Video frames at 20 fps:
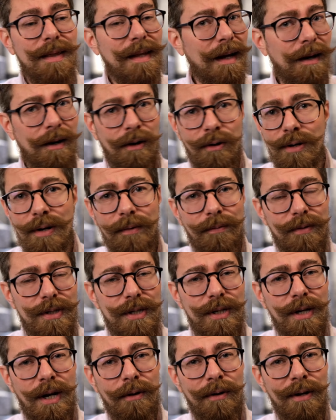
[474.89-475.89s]
they had a load of different
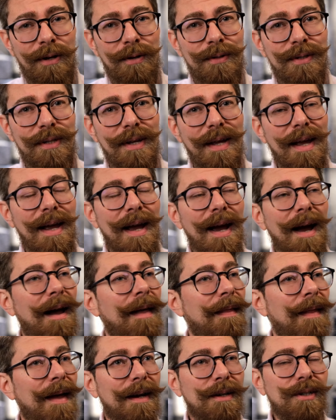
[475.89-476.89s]
scenarios,
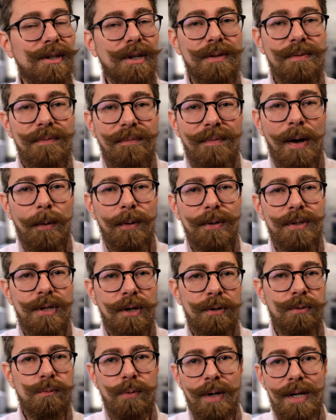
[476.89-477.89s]
and that just felt
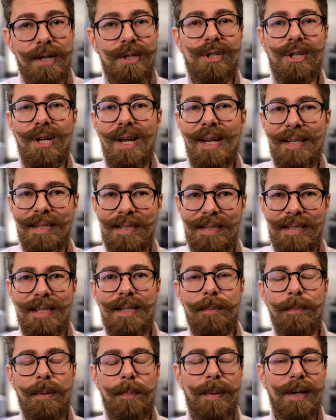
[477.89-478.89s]
so rich and
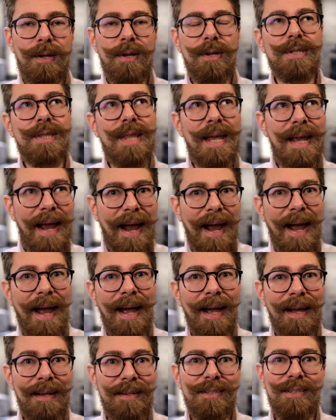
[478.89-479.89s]
deep because they
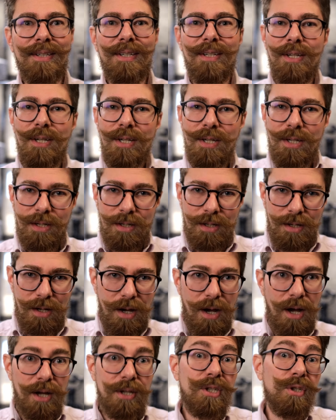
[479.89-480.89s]
had
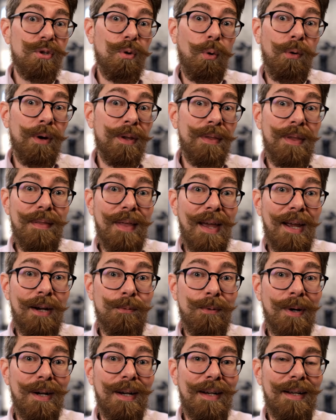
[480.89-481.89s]
a story that they
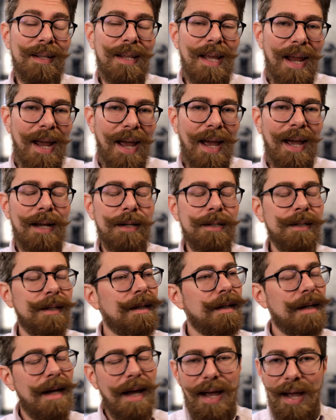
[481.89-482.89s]
had written. They had
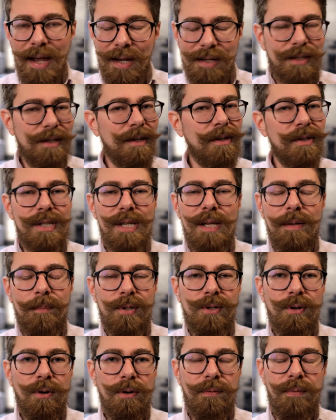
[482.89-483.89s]
excellent
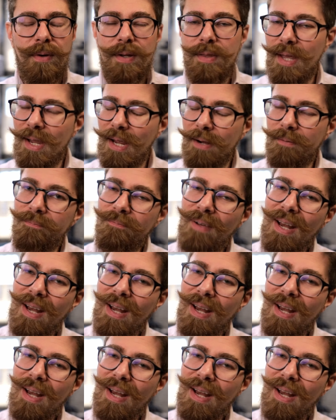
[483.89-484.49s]
cinematography. They had